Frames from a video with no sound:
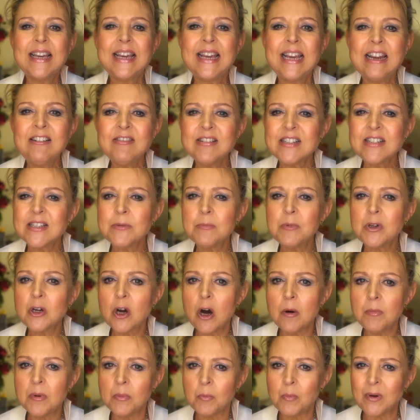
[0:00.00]
Here are some
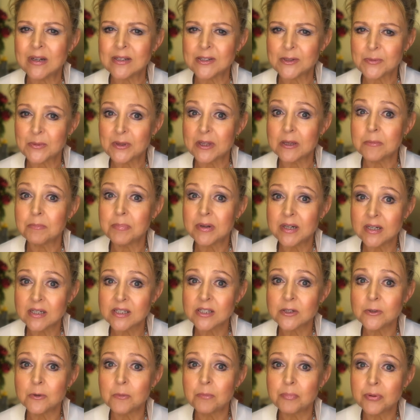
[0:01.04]
common ones with a
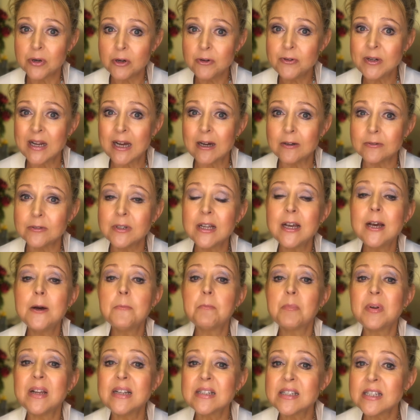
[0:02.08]
personal pronoun
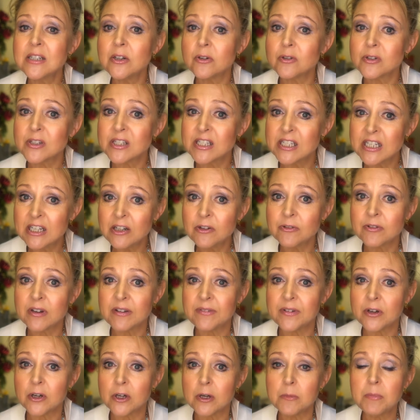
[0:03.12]
plus an auxiliary
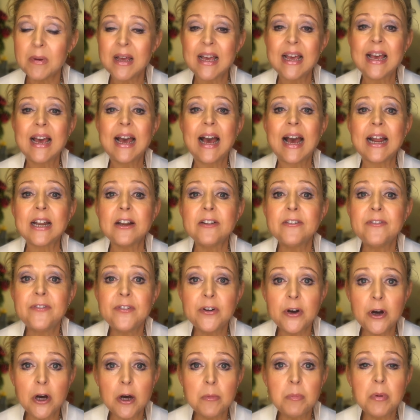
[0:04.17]
verb and a
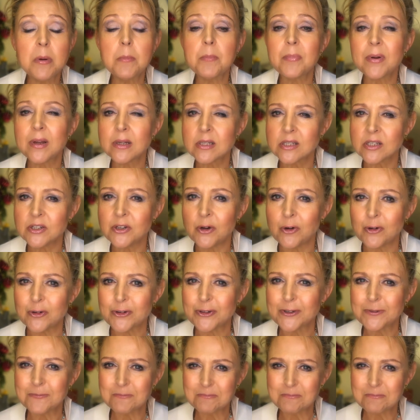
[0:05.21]
verb plus not.